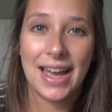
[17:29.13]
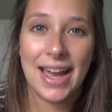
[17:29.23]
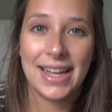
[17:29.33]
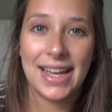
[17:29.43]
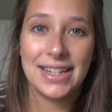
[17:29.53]

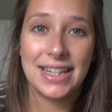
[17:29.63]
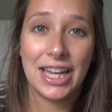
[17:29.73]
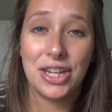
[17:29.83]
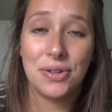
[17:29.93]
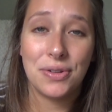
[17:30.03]
I'd like to
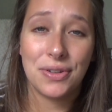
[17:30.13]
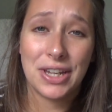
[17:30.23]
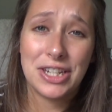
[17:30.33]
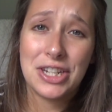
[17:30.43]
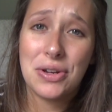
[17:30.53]

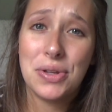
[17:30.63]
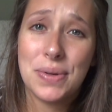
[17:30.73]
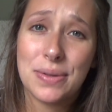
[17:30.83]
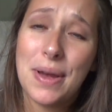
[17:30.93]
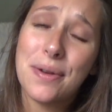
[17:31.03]
get to know you
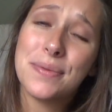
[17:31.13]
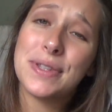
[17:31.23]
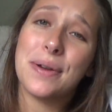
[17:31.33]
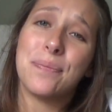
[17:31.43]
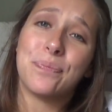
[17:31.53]
as well. So